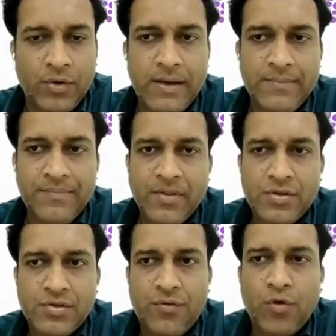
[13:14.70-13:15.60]
Okay,
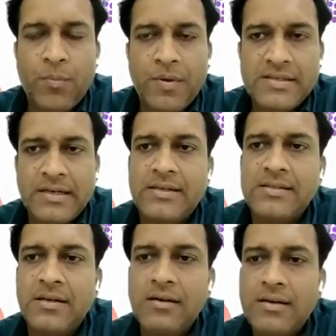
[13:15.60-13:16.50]
so 4%
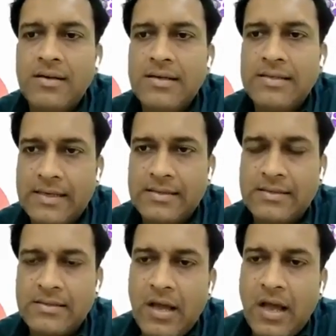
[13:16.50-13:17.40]
is the
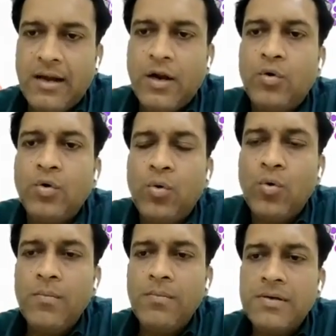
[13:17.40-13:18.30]
cess. Now to
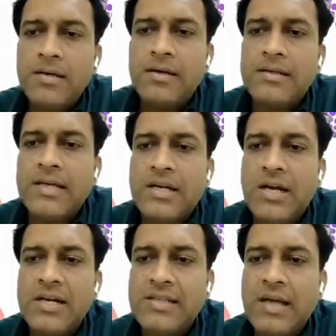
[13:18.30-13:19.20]
whom
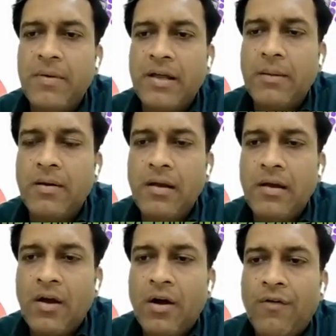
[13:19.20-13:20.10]
surcharge is applicable?
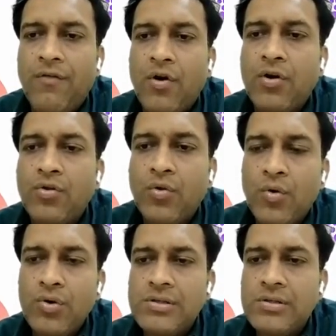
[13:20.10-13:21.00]
For
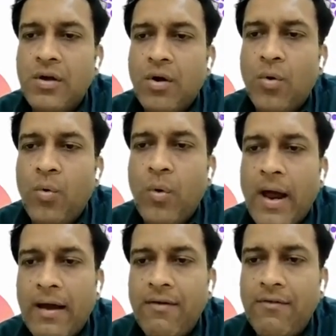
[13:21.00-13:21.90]
those who
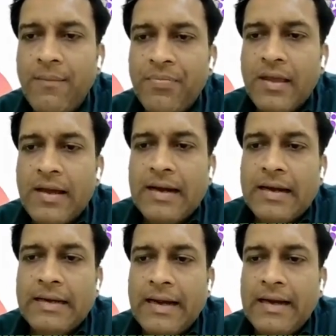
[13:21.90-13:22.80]
have
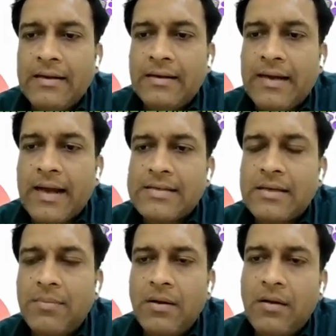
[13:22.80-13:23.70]
net
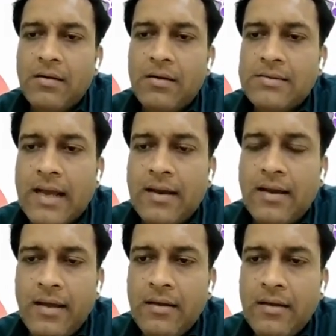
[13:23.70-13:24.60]
taxable
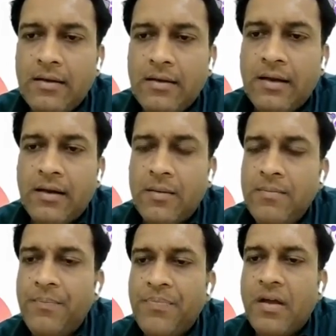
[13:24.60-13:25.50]
salary
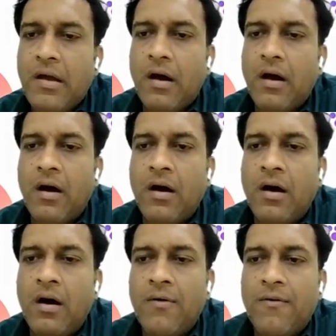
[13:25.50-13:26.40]
income
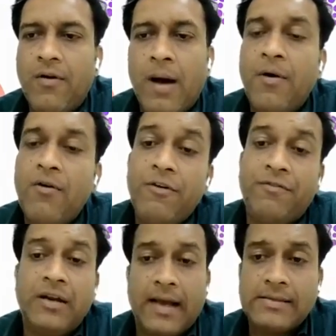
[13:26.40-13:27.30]
above
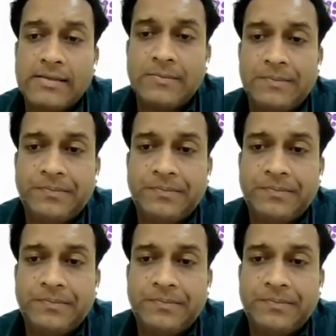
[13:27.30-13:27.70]
50 lakhs.